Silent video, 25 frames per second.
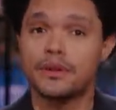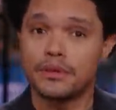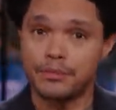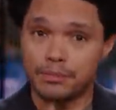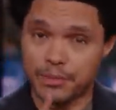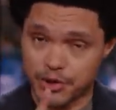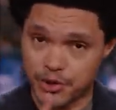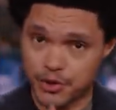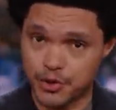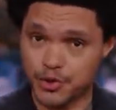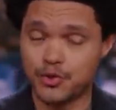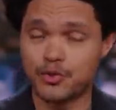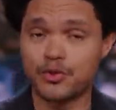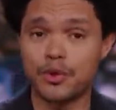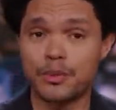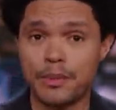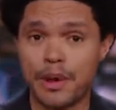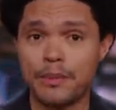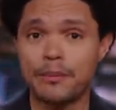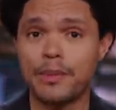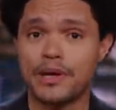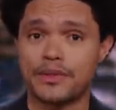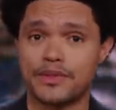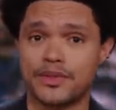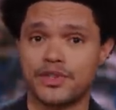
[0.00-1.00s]
But you do
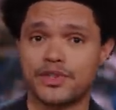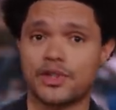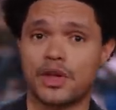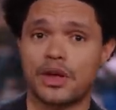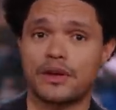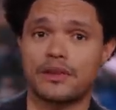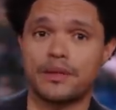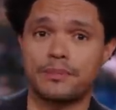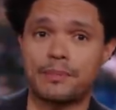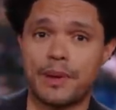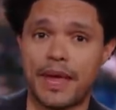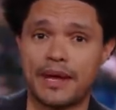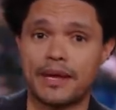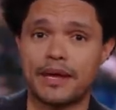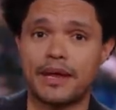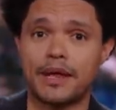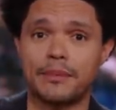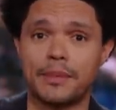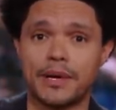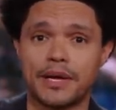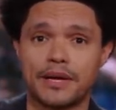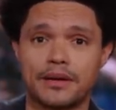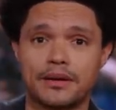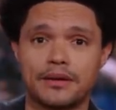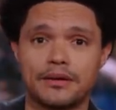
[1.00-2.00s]
remember at the start of the
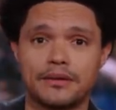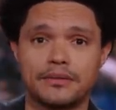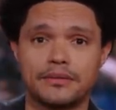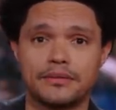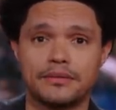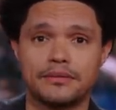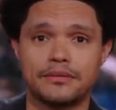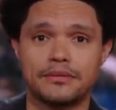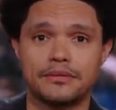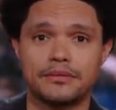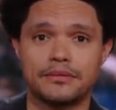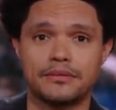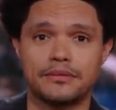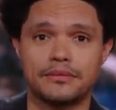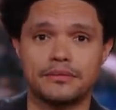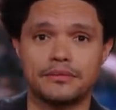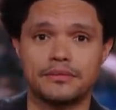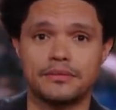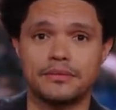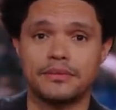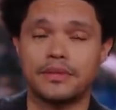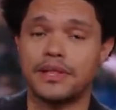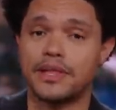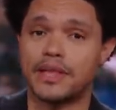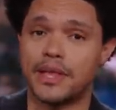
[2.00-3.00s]
pandemic,
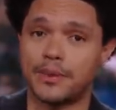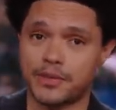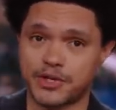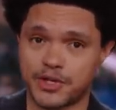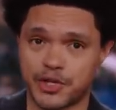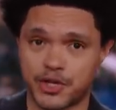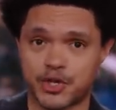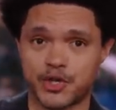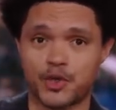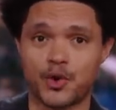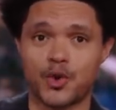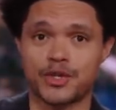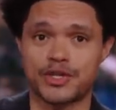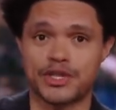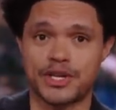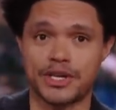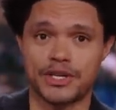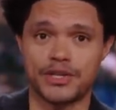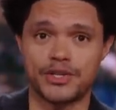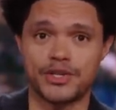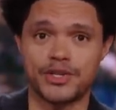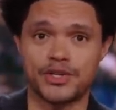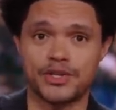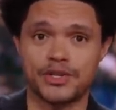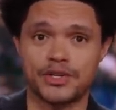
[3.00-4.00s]
there was a
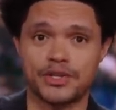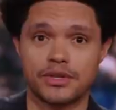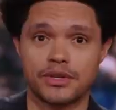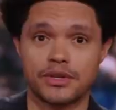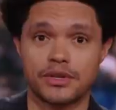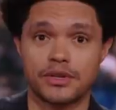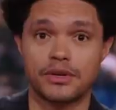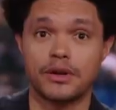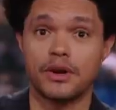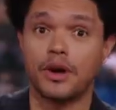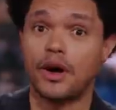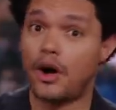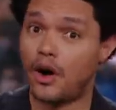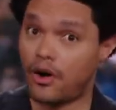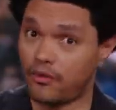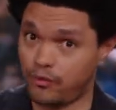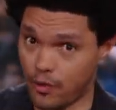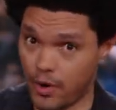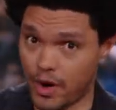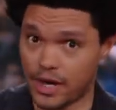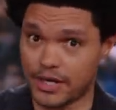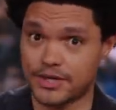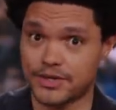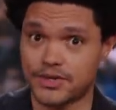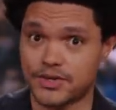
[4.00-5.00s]
shortage of
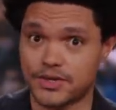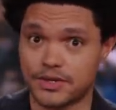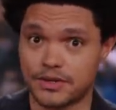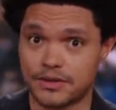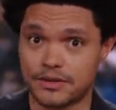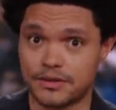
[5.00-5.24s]
what?